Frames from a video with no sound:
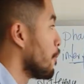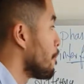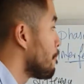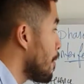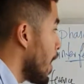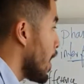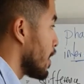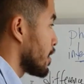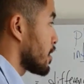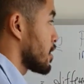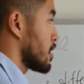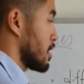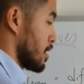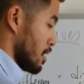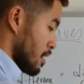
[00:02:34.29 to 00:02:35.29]
But
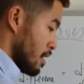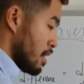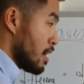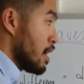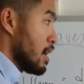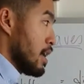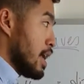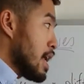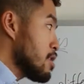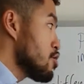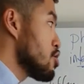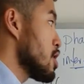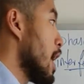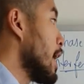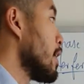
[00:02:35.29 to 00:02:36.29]
each
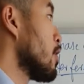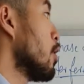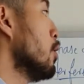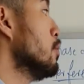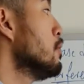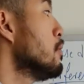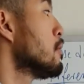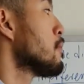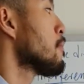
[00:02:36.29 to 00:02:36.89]
cycle,